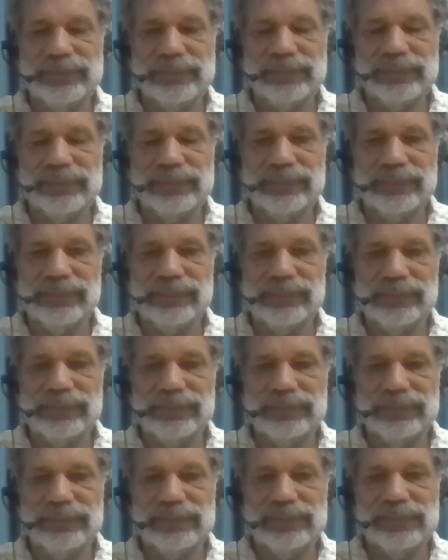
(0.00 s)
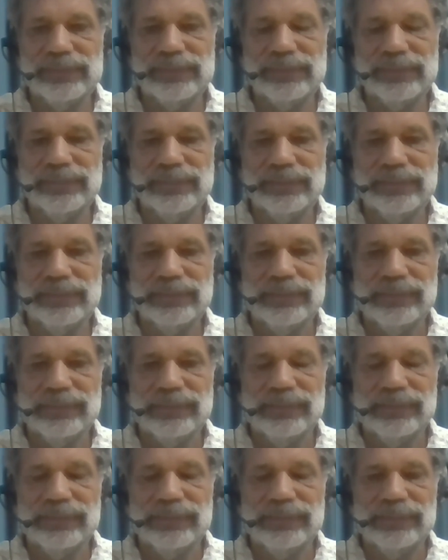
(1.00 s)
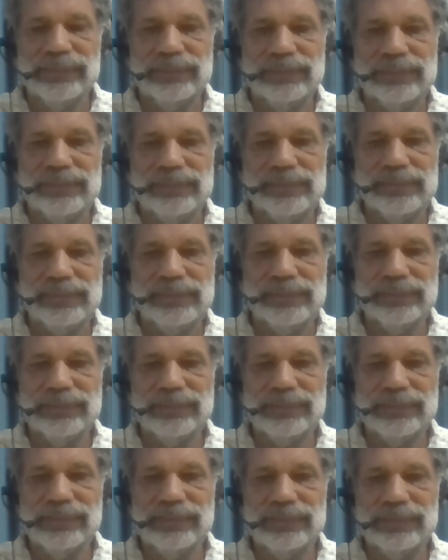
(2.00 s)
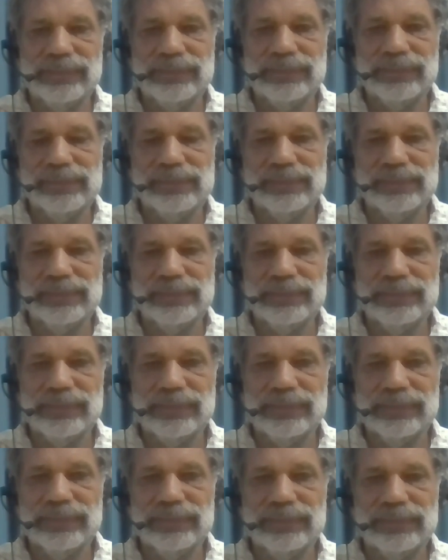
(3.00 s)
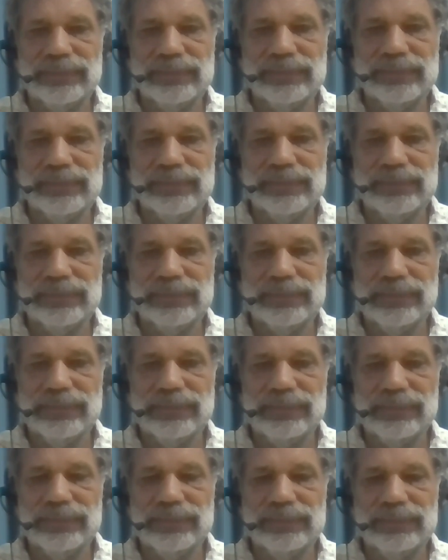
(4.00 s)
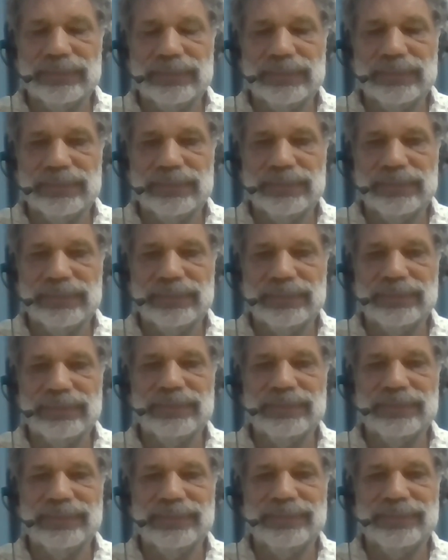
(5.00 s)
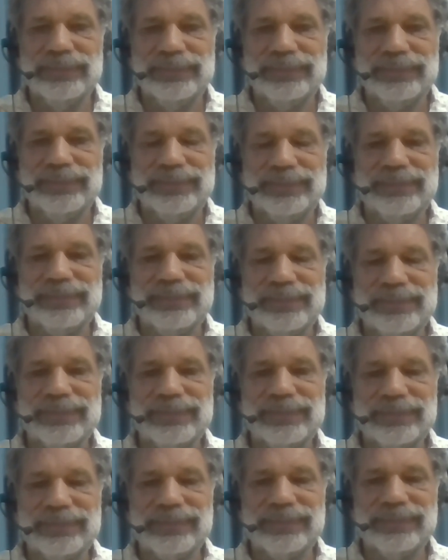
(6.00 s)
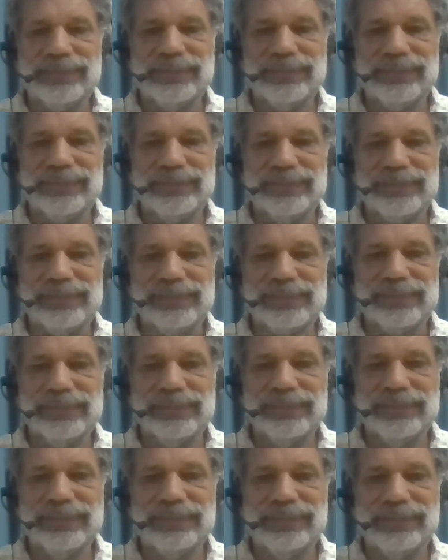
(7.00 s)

No words are spoken by the person on screen.